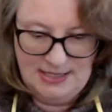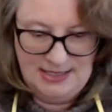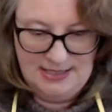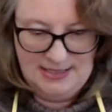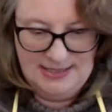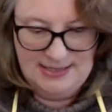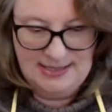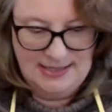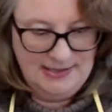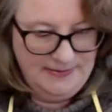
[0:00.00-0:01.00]
is,
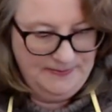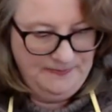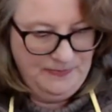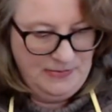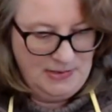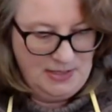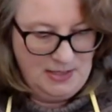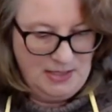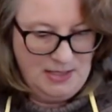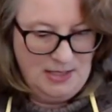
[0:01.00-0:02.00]

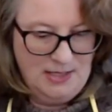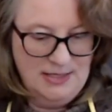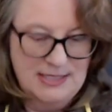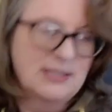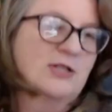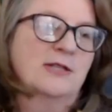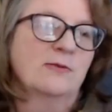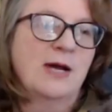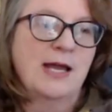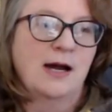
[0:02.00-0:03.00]
this is just the
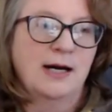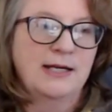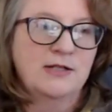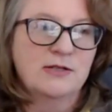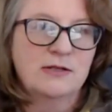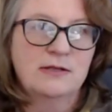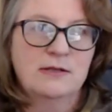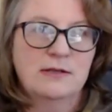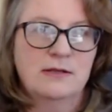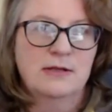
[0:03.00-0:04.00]
way I do
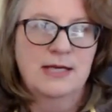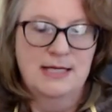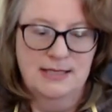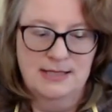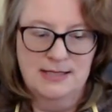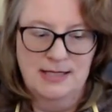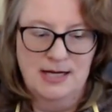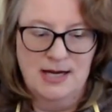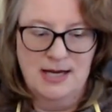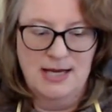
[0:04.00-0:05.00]
things.
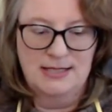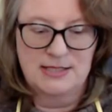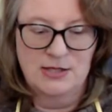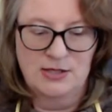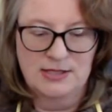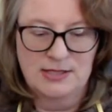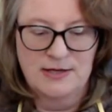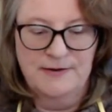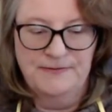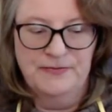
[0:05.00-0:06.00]
It's not
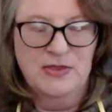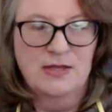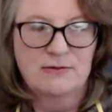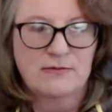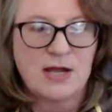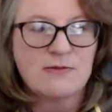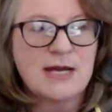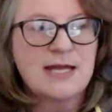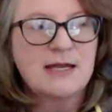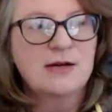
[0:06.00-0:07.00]
the right
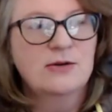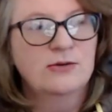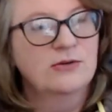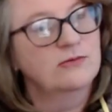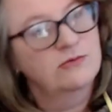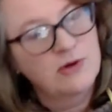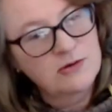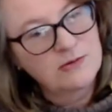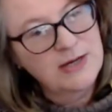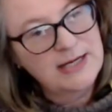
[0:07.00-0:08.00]
way or the
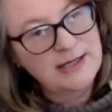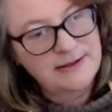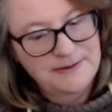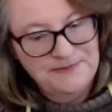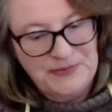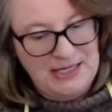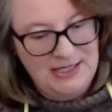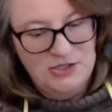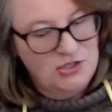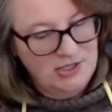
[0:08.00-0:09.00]
wrong way.
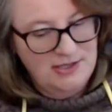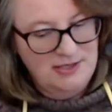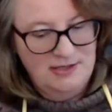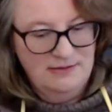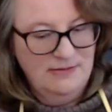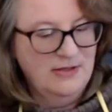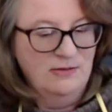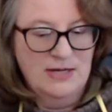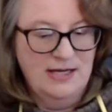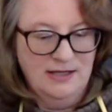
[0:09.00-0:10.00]
It's just the
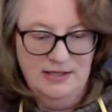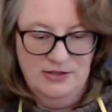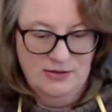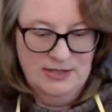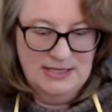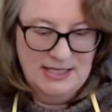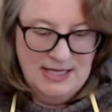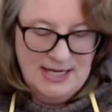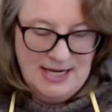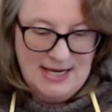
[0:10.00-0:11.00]
way I do it.
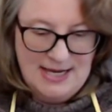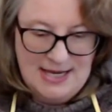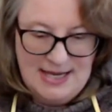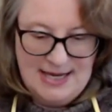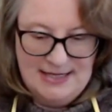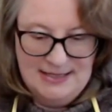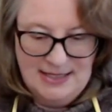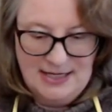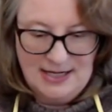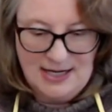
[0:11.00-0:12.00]
And
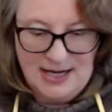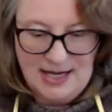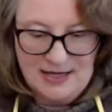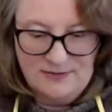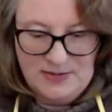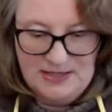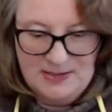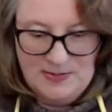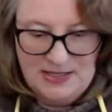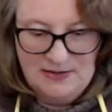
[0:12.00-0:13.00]
I have been
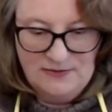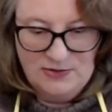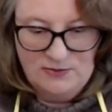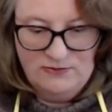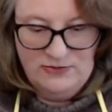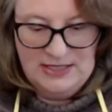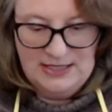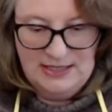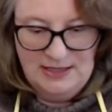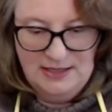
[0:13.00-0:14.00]
spinning for a
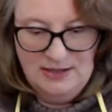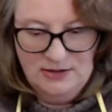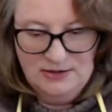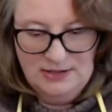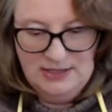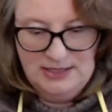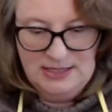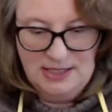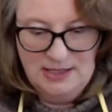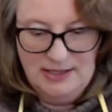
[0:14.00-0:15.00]
really long
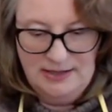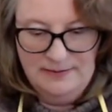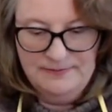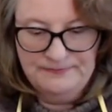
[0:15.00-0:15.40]
time.